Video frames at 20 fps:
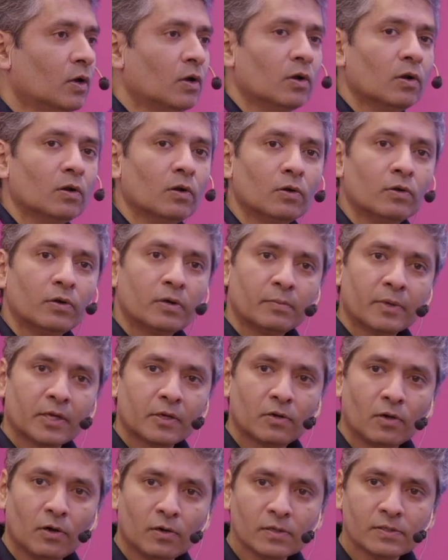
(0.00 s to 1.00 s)
lower my
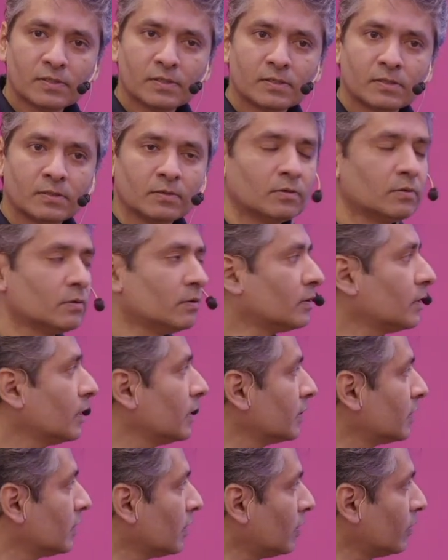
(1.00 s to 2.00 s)
costs,
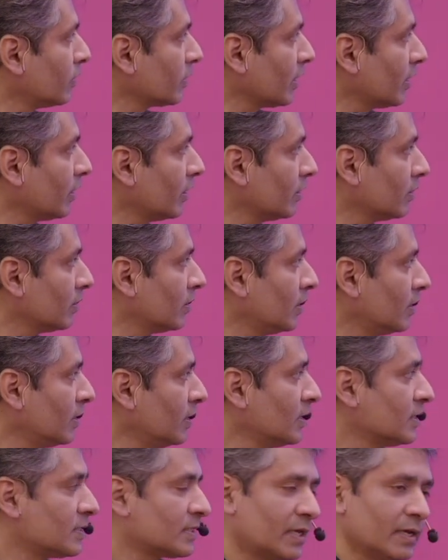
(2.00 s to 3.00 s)
right? How I can
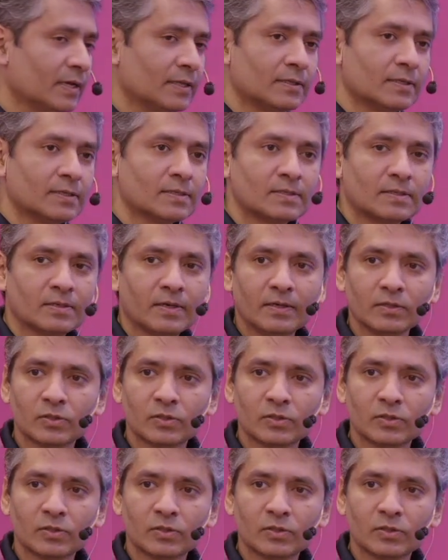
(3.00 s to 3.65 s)
scale this, right?